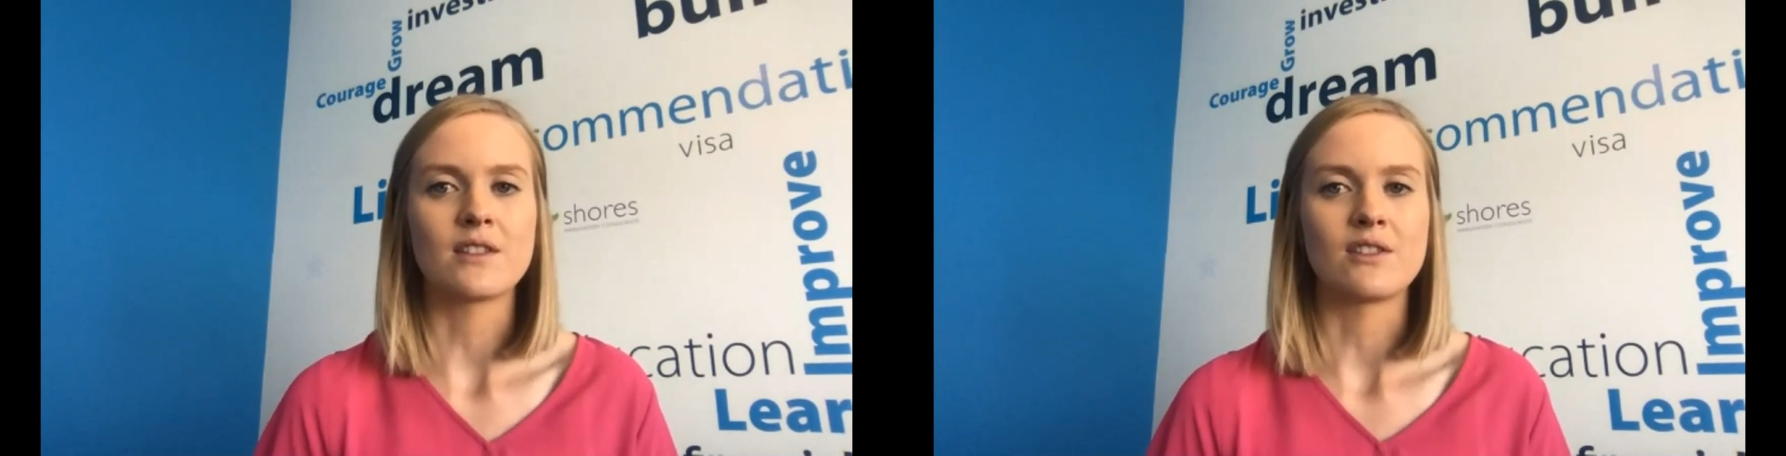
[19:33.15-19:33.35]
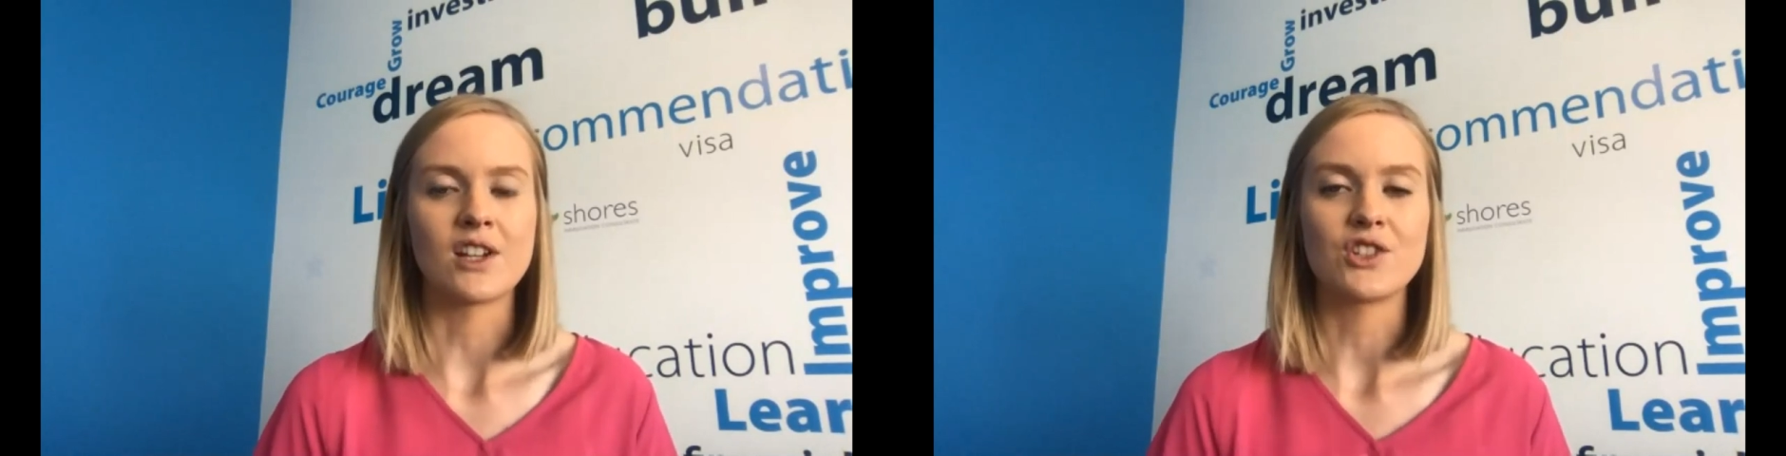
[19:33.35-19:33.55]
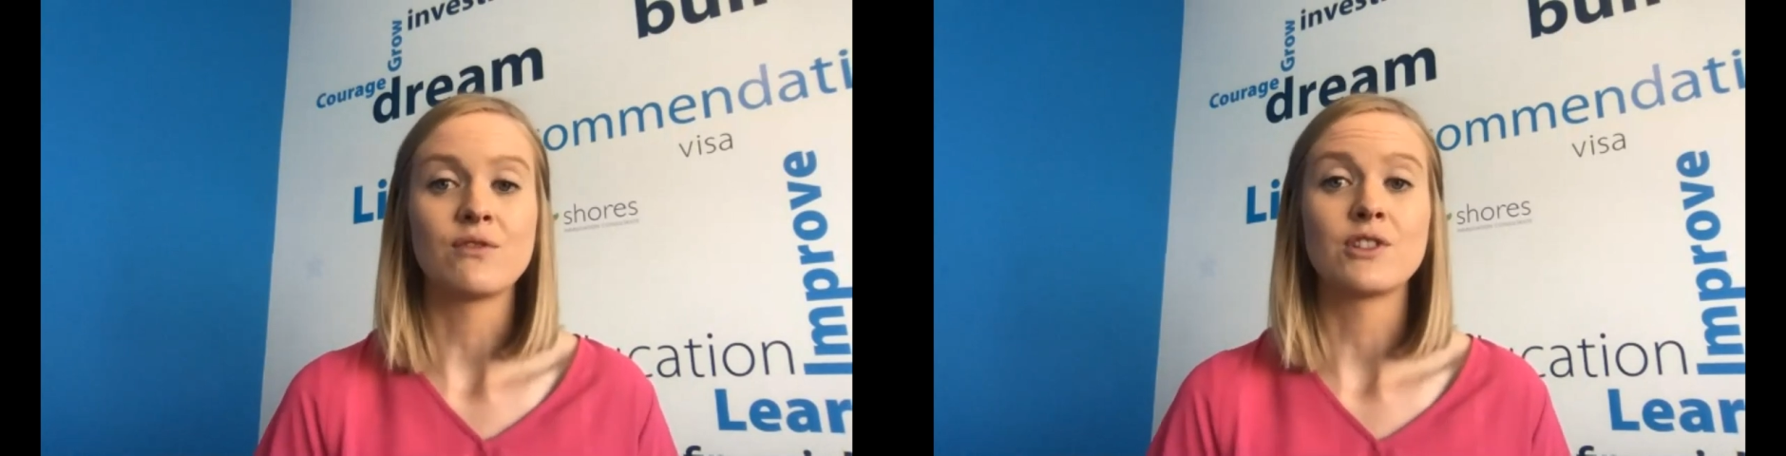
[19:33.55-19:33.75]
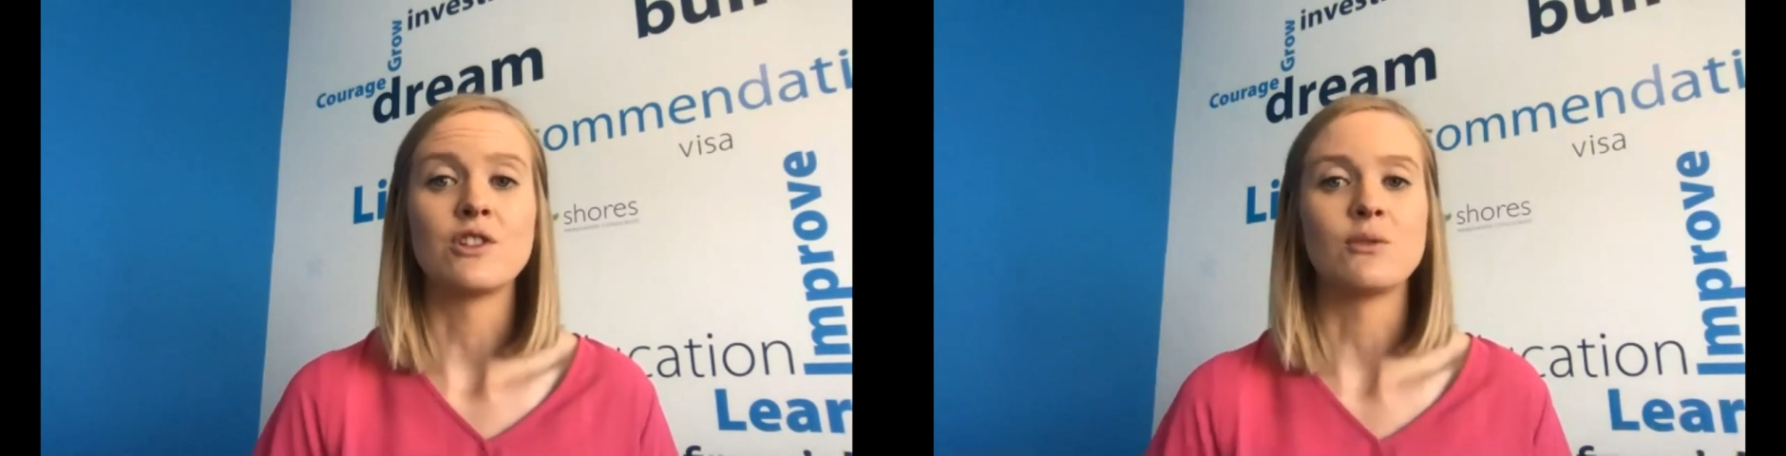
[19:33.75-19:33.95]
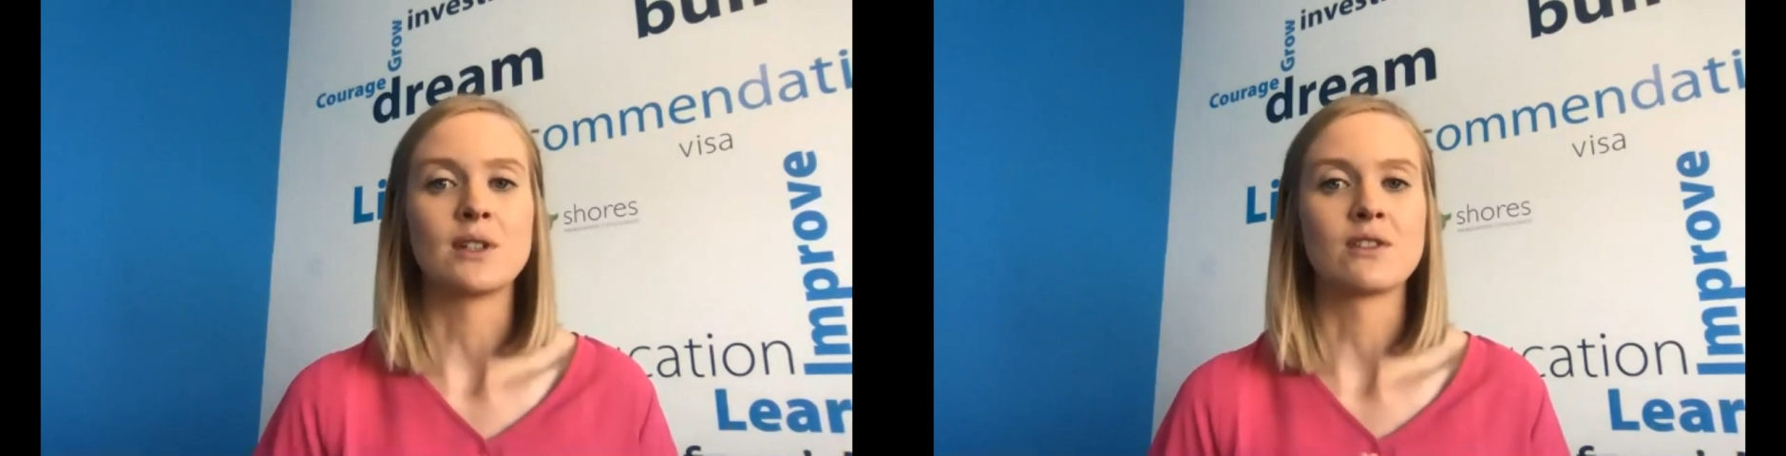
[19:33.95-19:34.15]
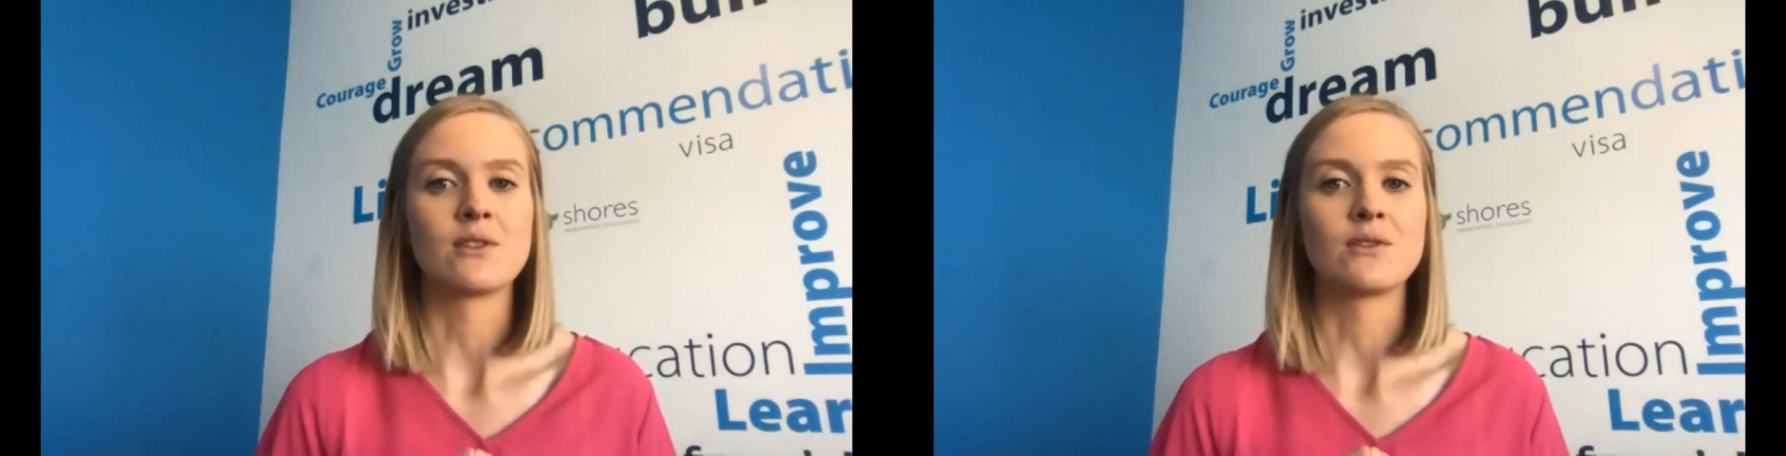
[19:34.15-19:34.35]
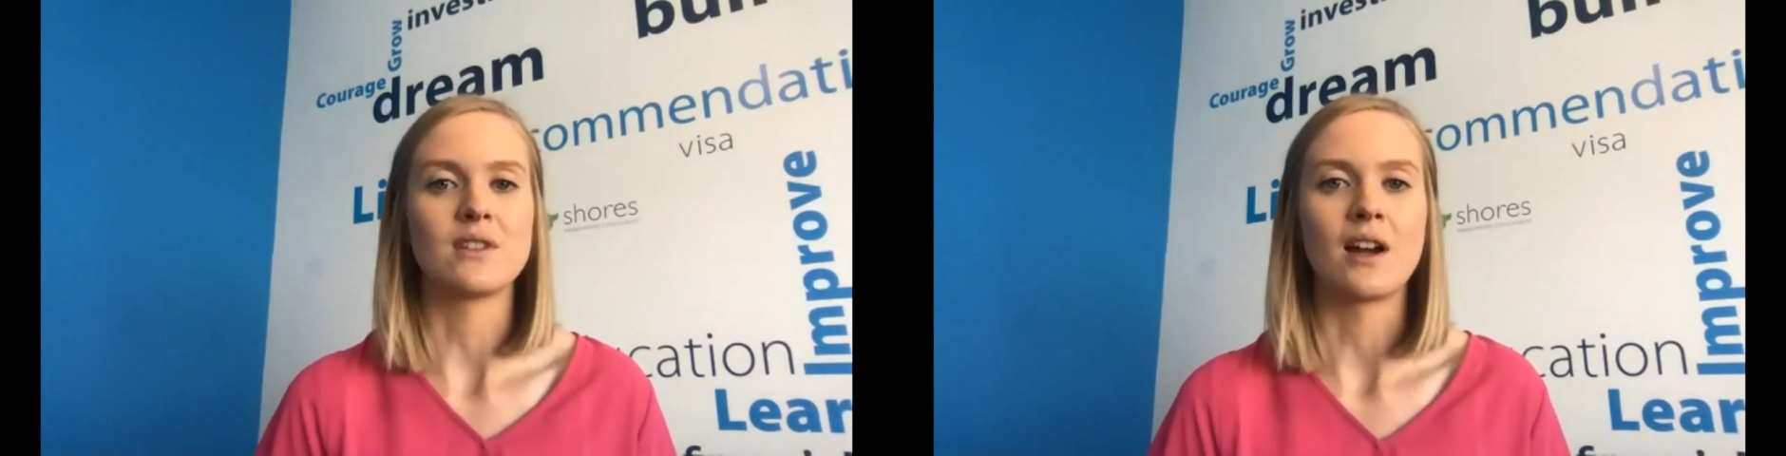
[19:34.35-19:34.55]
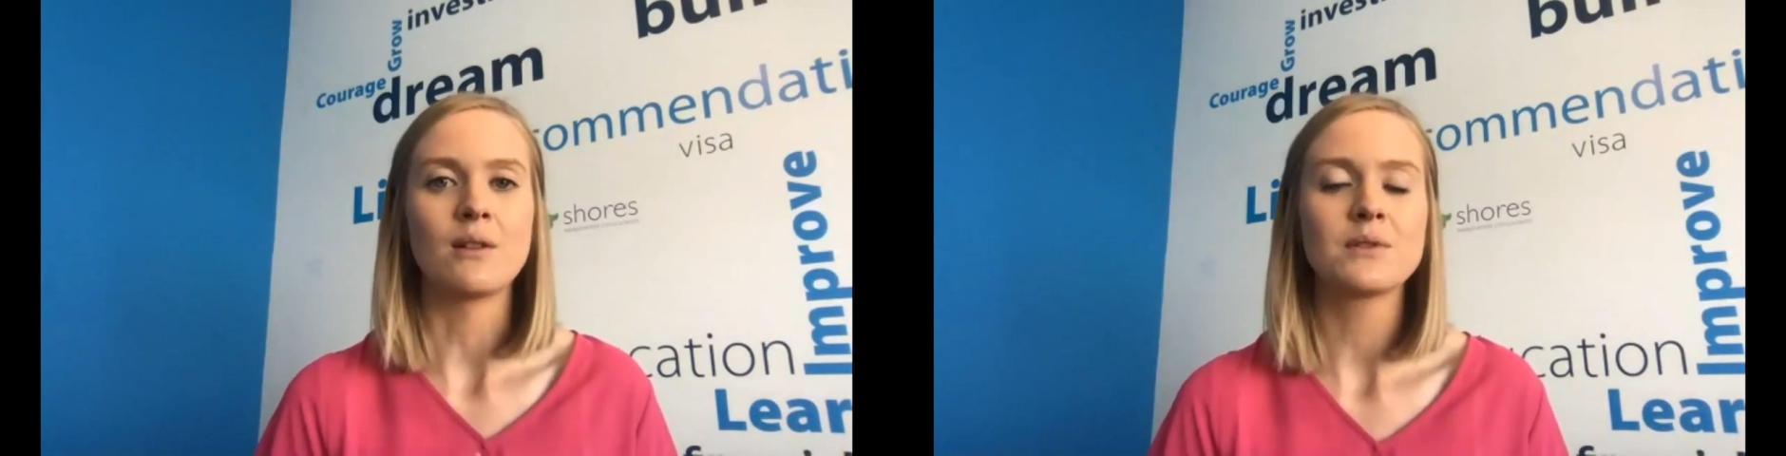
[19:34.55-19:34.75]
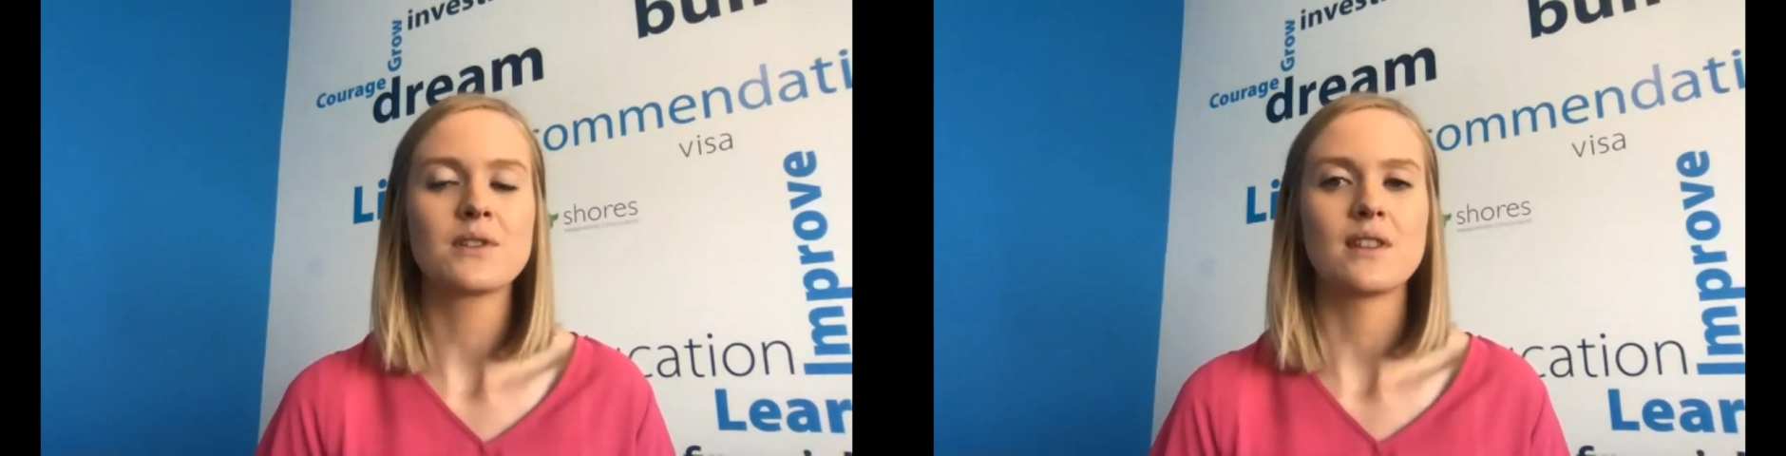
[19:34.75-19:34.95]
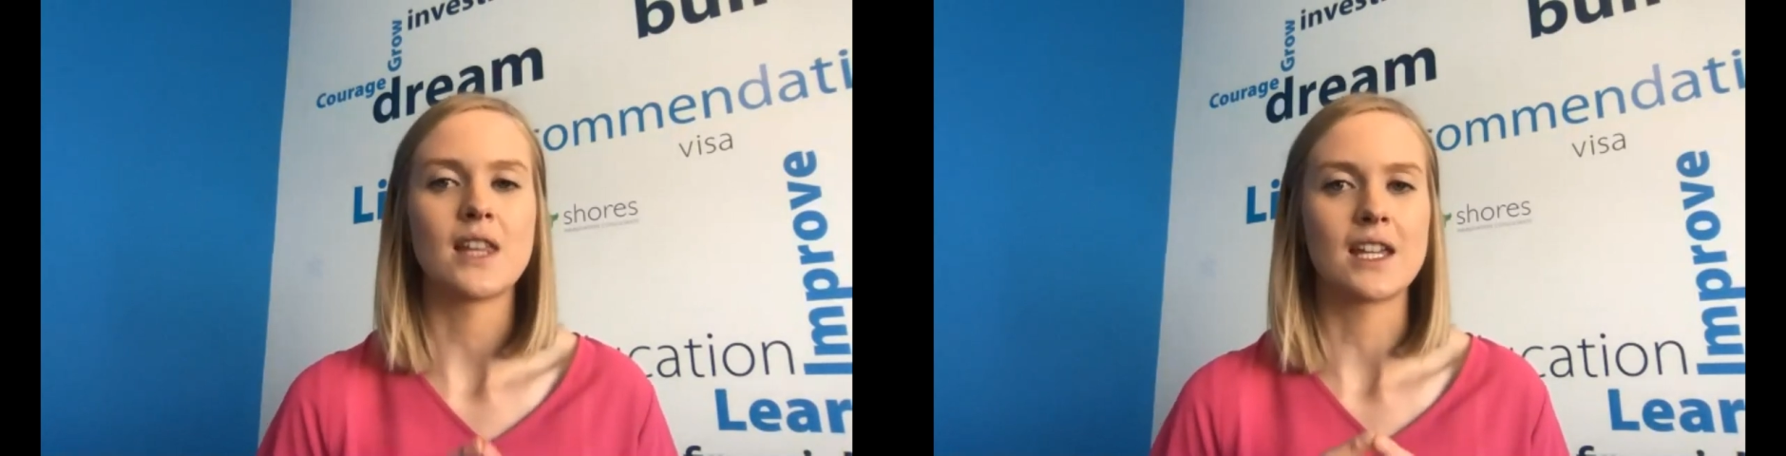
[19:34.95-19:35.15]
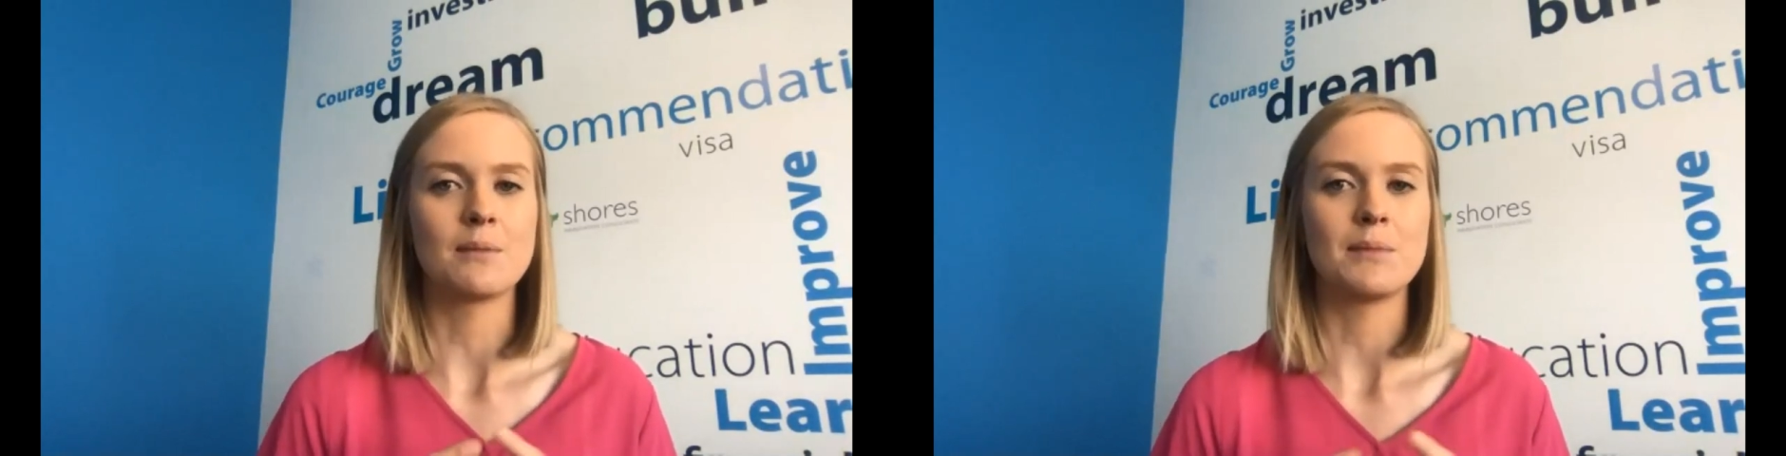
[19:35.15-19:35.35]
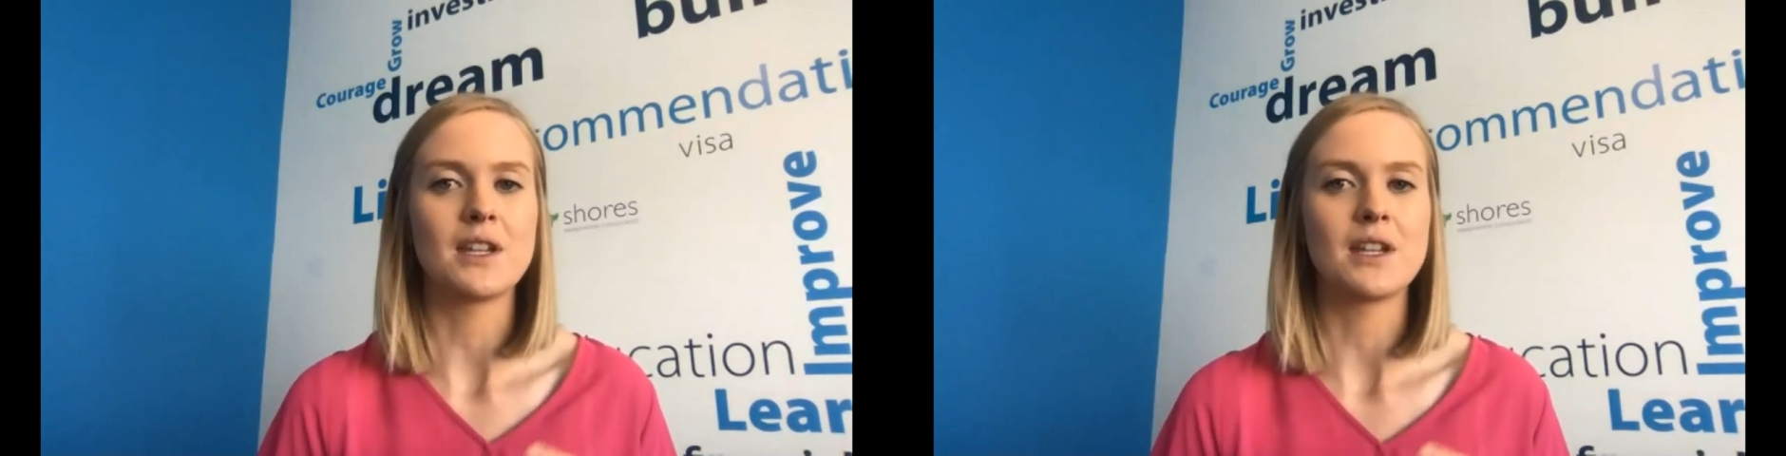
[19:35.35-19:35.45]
they're actually renewing those now so that they can